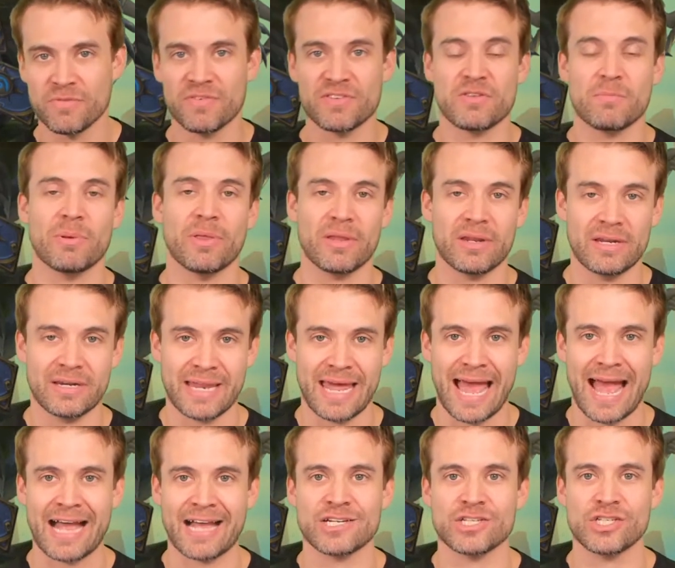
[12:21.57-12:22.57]
of its ability to
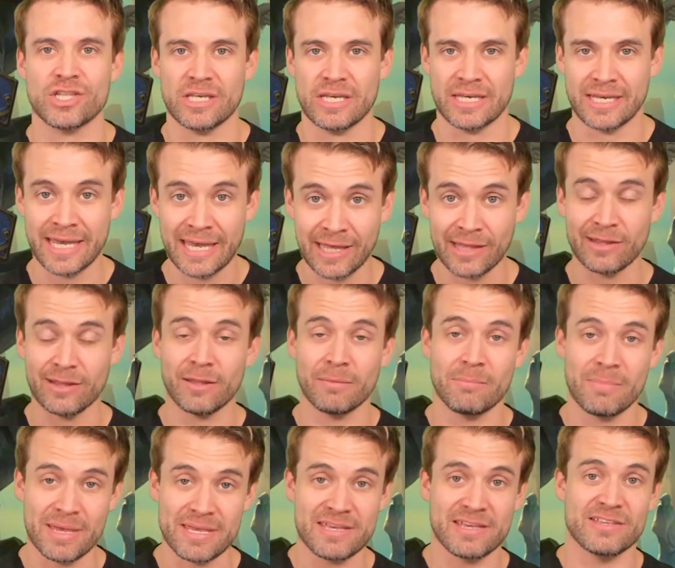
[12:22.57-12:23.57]
actually kill
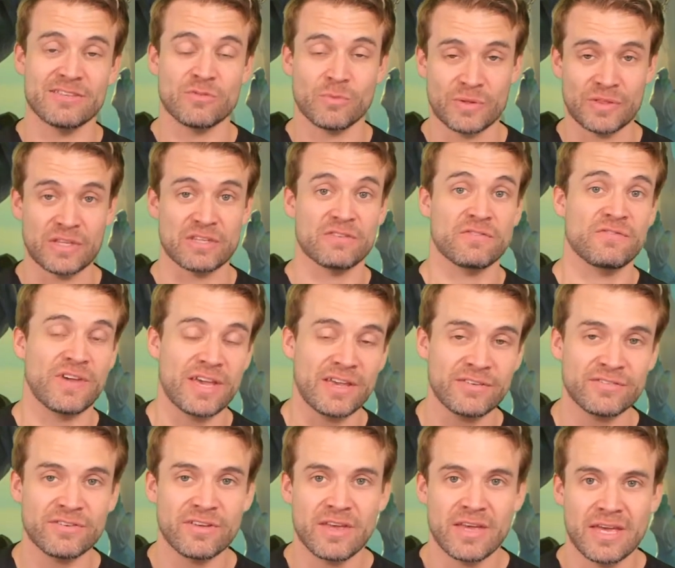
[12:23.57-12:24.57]
minions with its
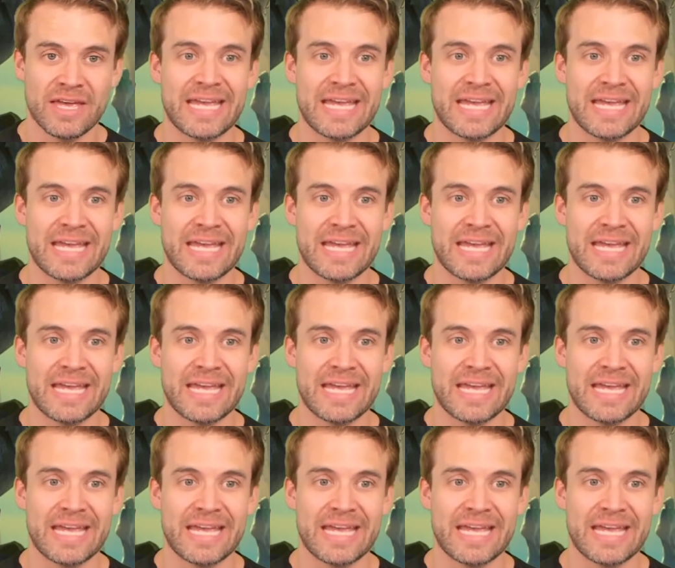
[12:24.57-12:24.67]
face